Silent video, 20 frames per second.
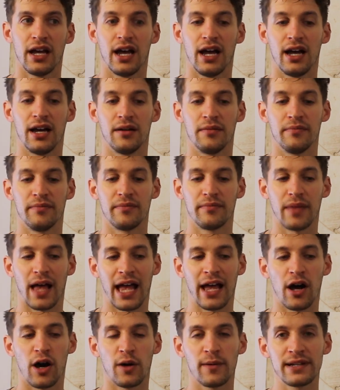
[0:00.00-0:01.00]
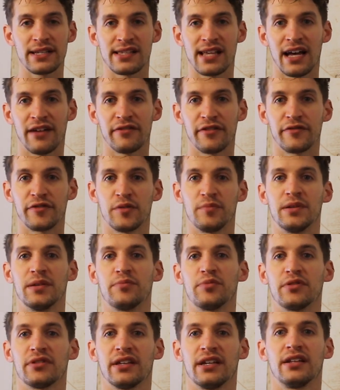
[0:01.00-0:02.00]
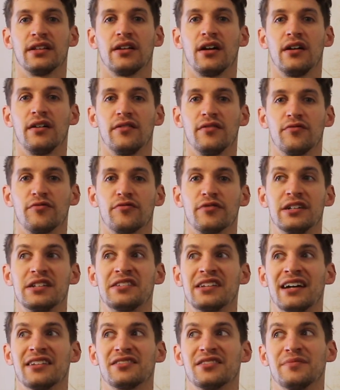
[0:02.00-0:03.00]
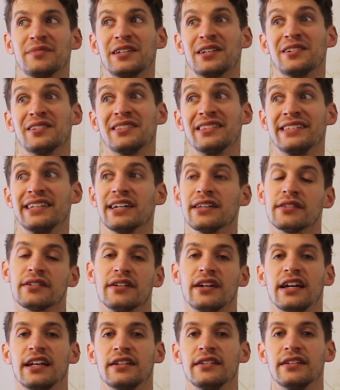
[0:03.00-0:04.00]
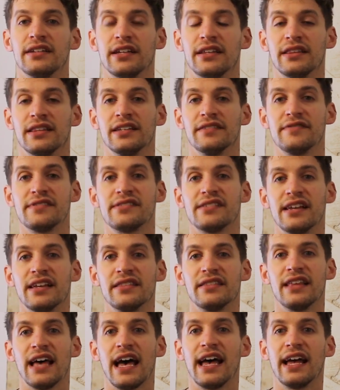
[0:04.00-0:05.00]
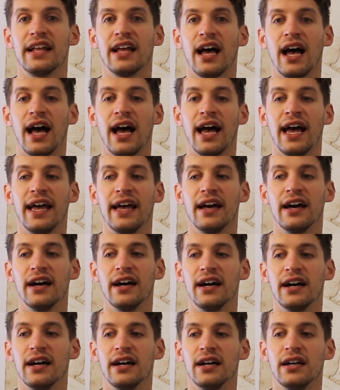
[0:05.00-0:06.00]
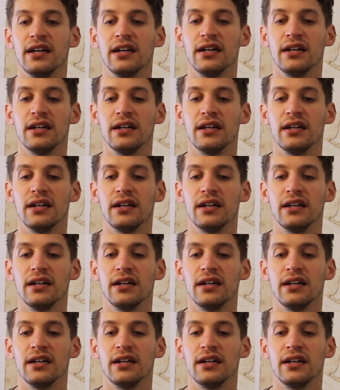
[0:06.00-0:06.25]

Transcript: I always have a few people that reach out to me on the other end, and they've said that I